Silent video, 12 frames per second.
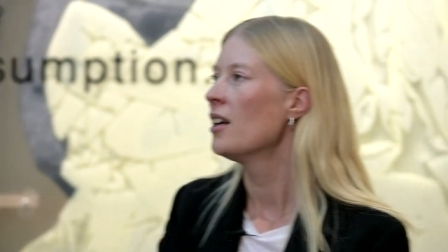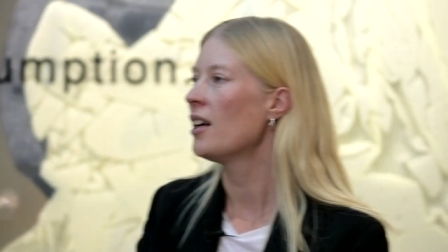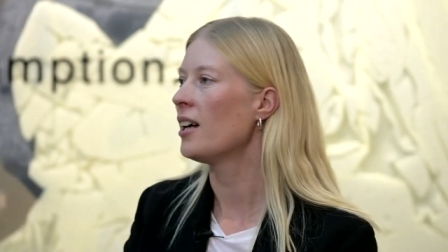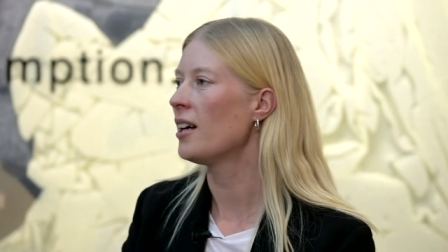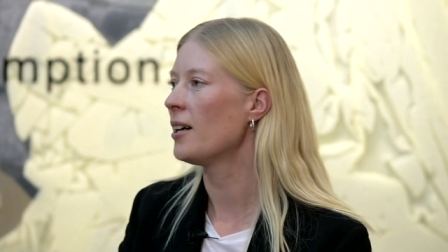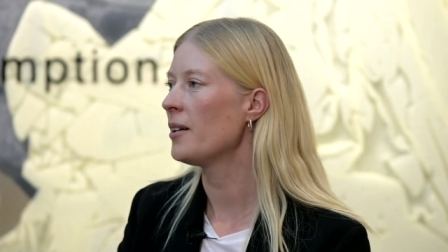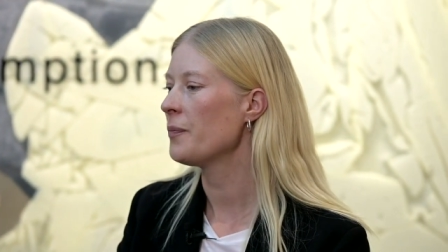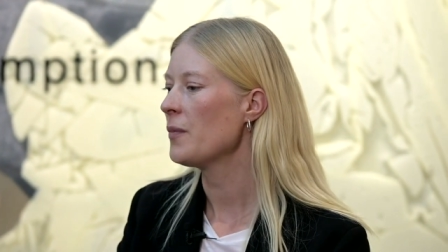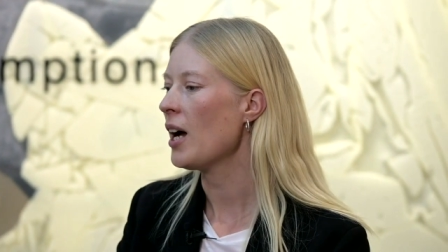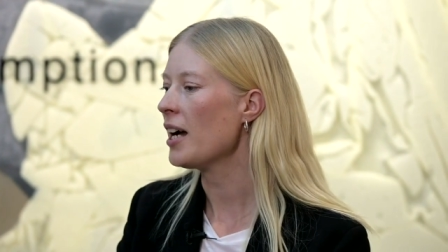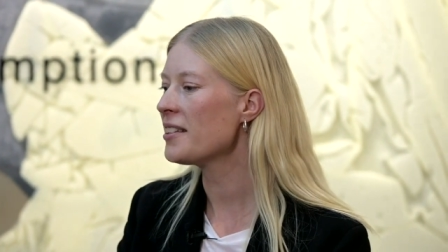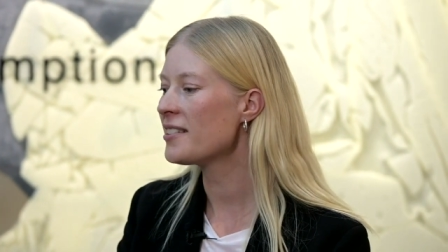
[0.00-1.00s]
Um,
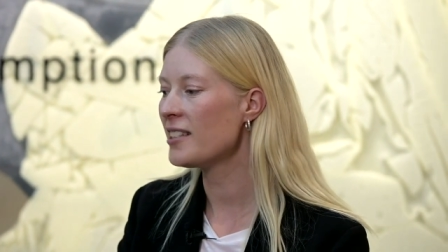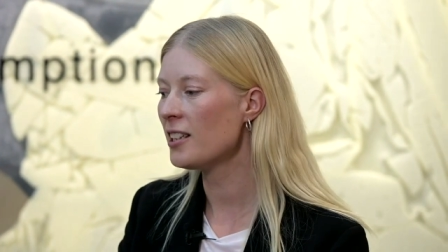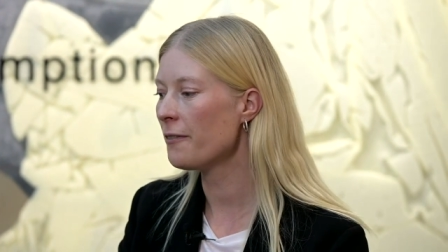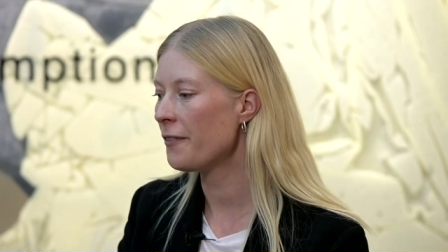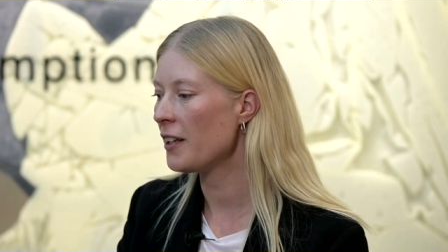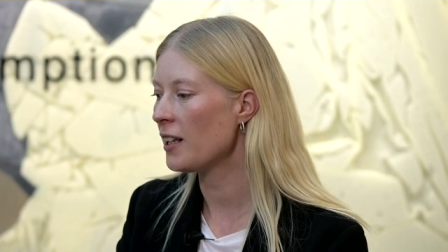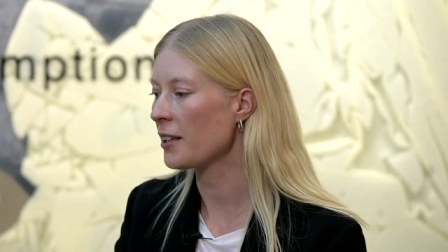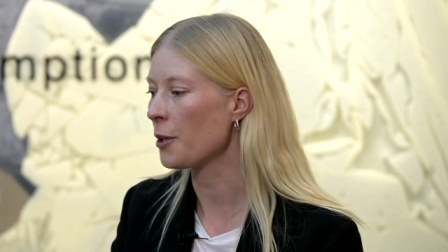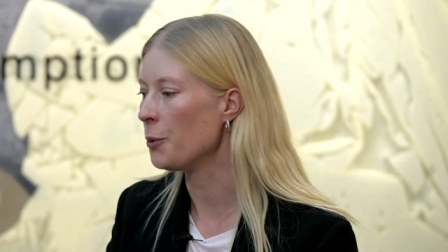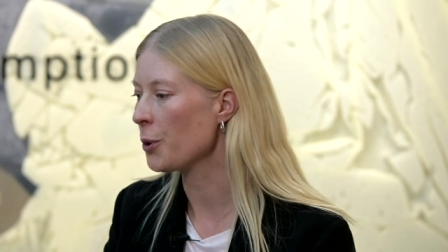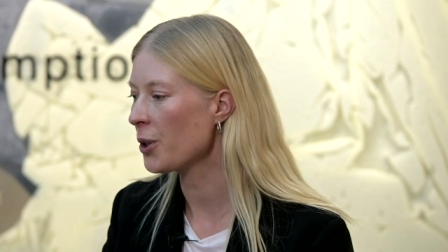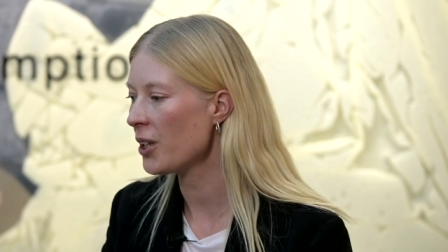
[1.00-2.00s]
I still feel like
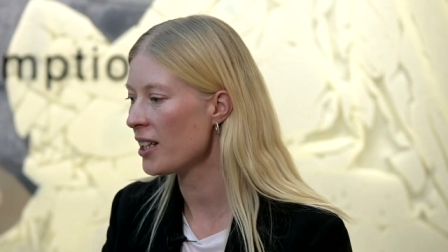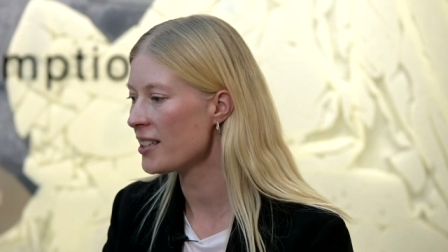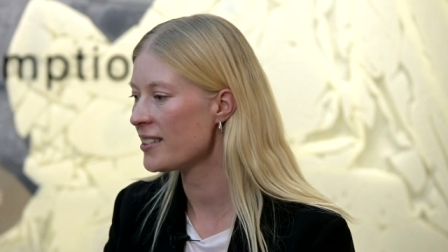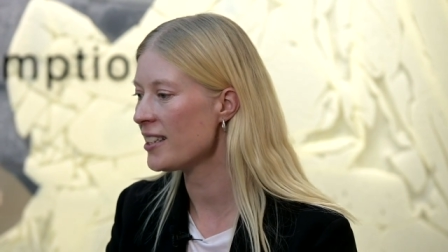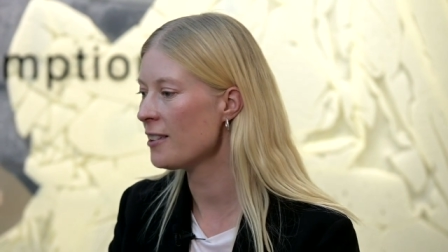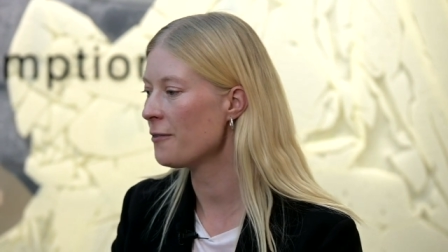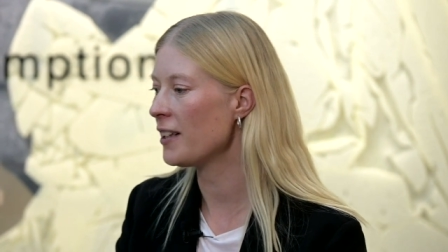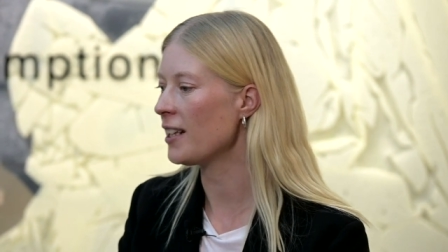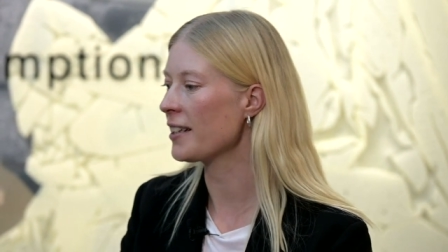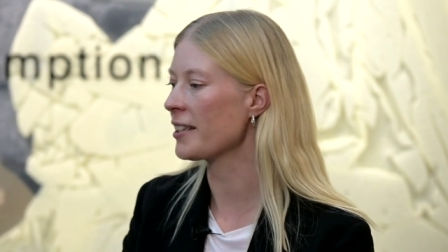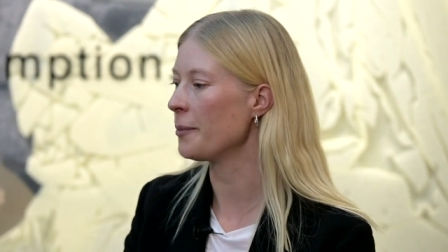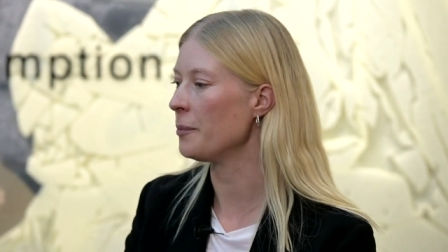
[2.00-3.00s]
a rookie. I still feel
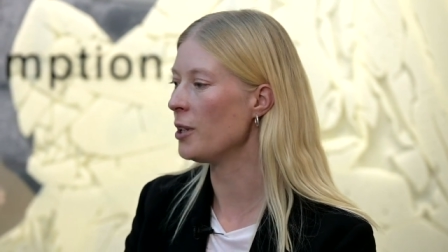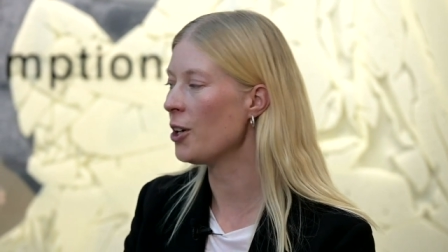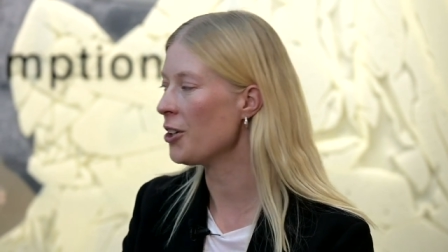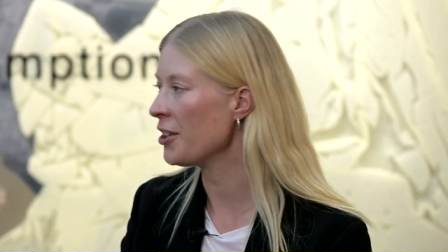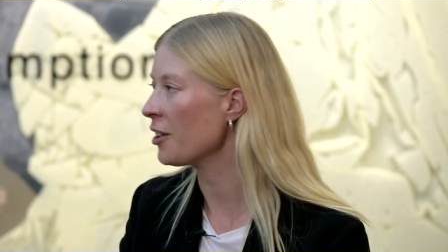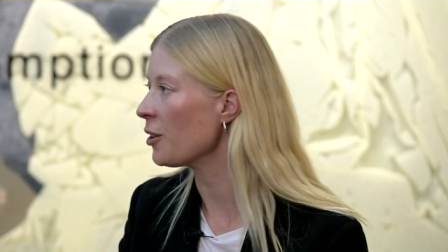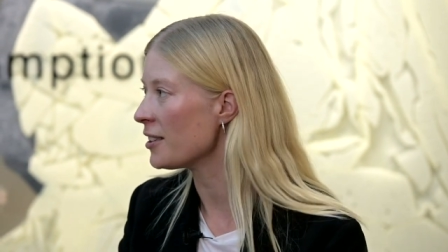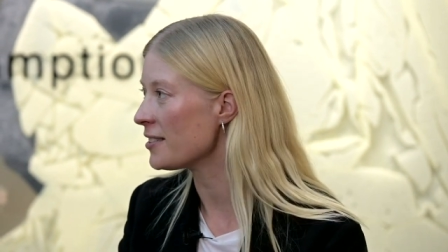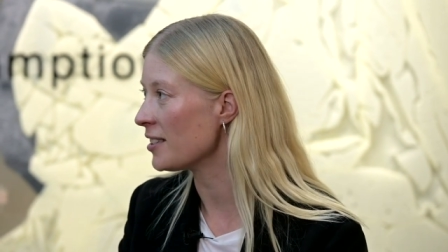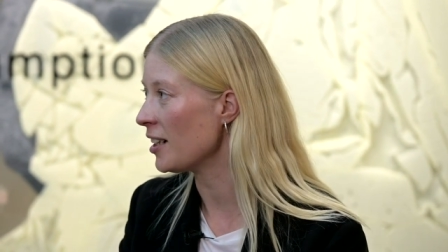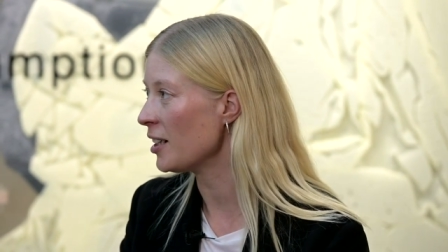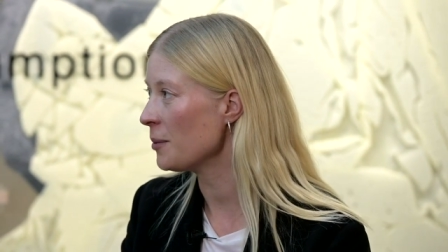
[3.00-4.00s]
like I'm learning all
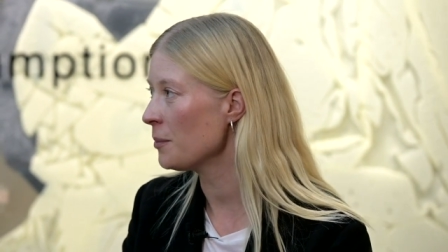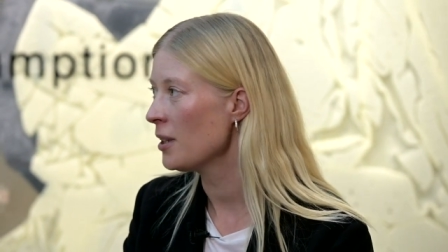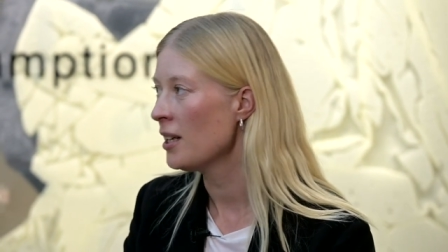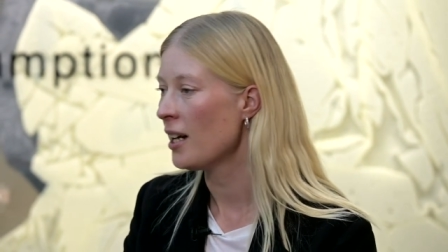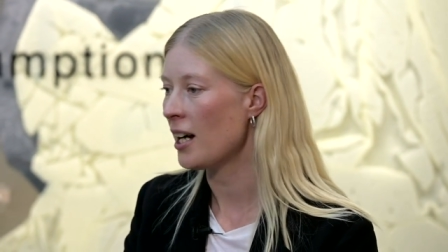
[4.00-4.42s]
the time.